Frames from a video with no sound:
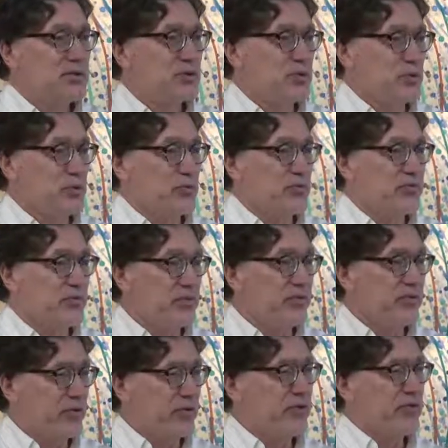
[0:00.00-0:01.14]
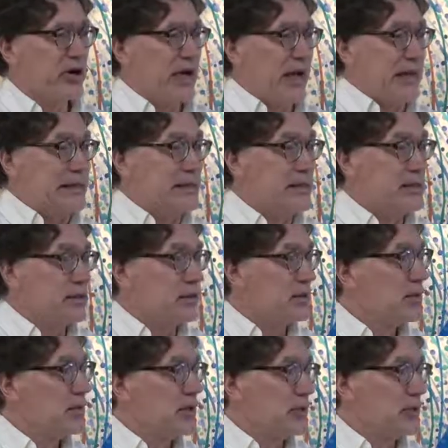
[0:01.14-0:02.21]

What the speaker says: to the very ideal